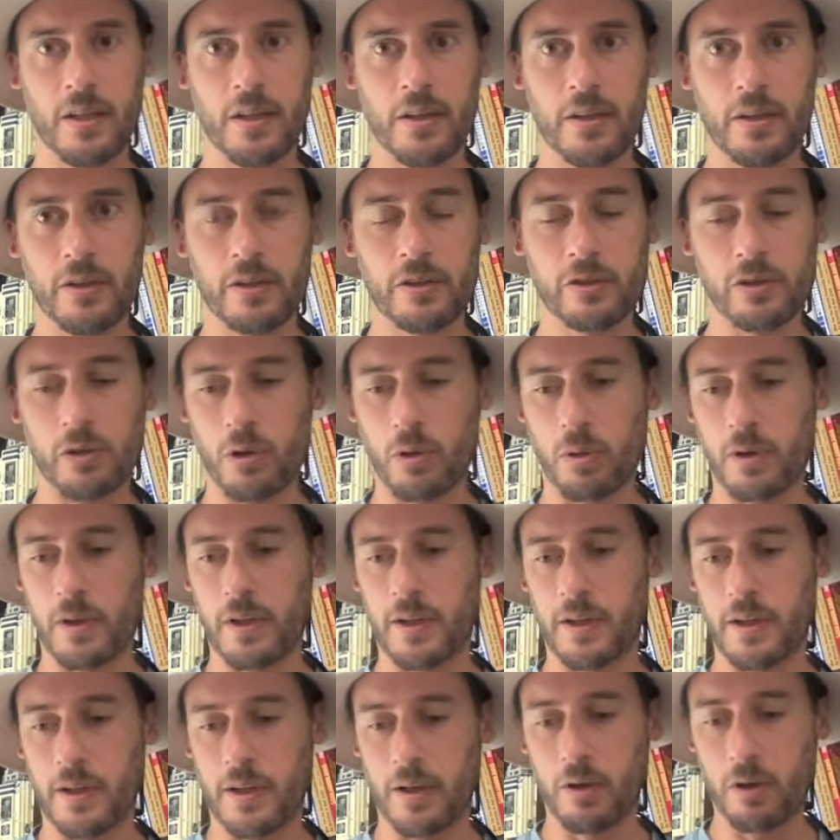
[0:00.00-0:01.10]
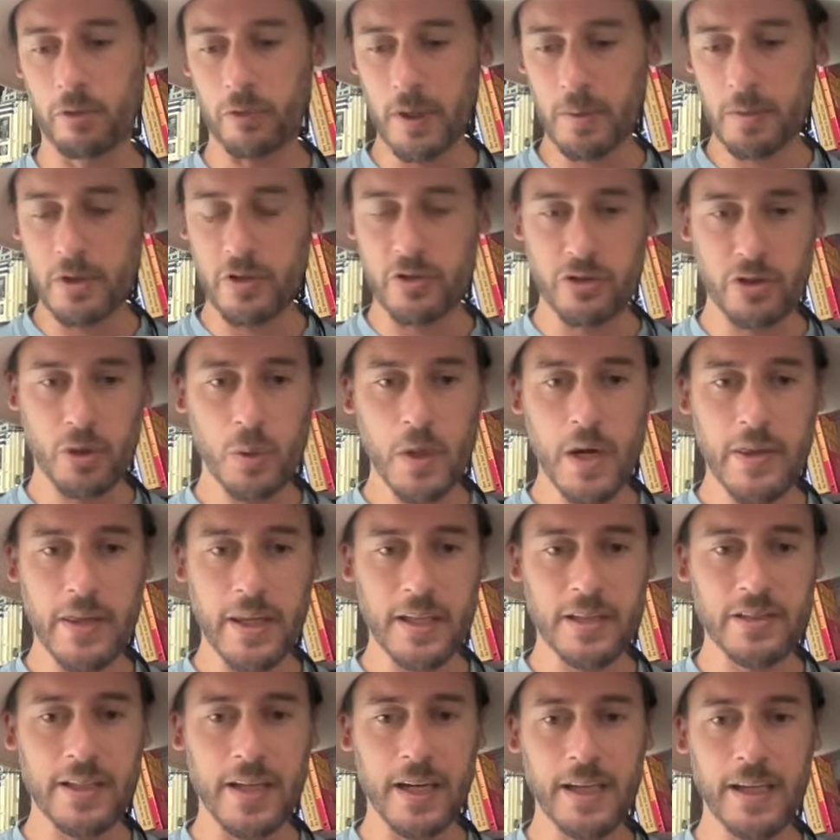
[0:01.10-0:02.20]
So in order for him to do anything,
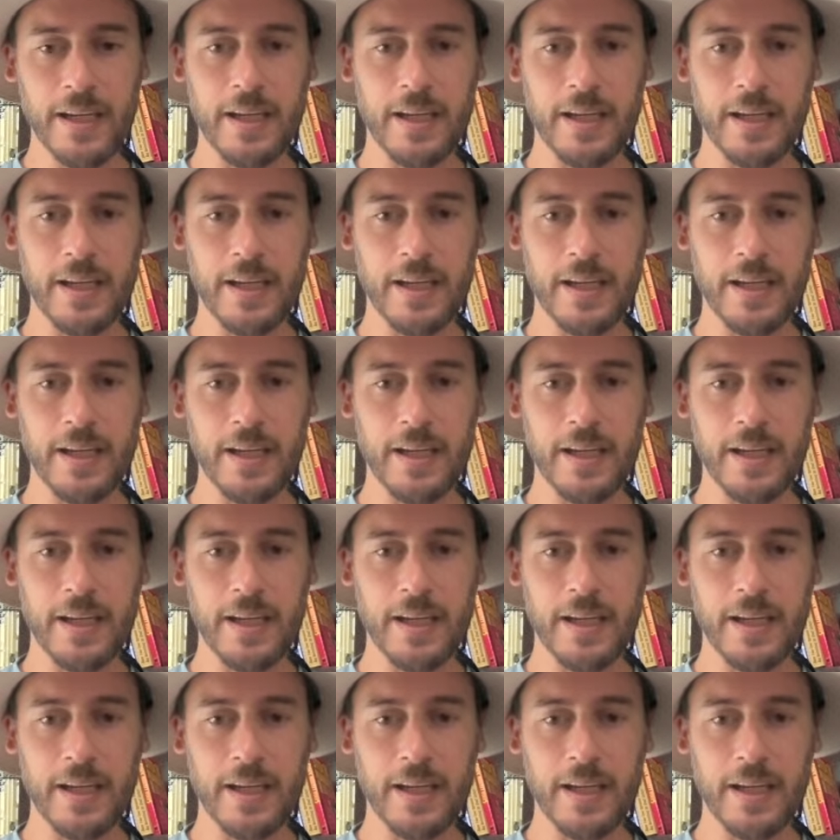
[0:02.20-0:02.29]
he's got to get